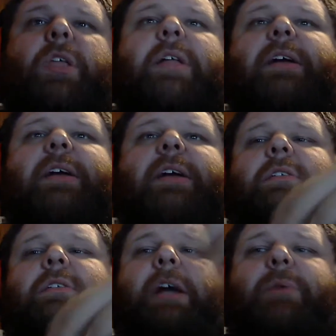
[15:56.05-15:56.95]
like
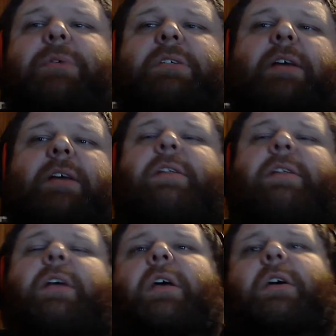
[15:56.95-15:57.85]
I was saying,
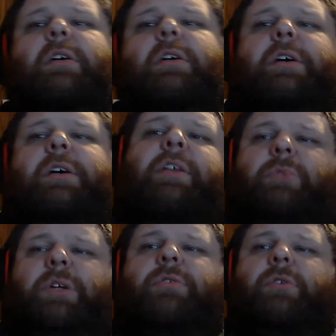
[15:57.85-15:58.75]
in the
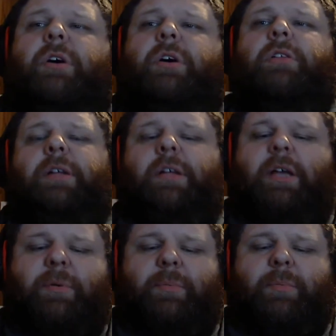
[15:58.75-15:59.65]
original Gauntlet,
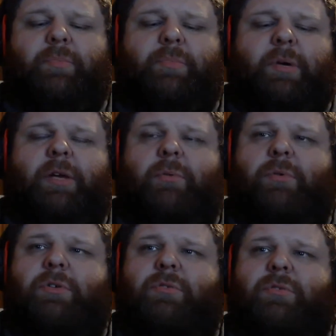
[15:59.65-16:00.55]
everybody
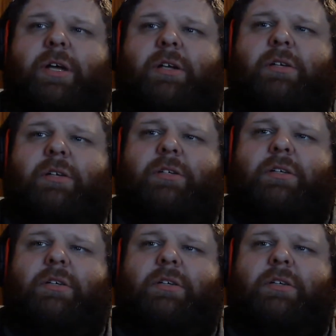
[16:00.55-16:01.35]
was ranged.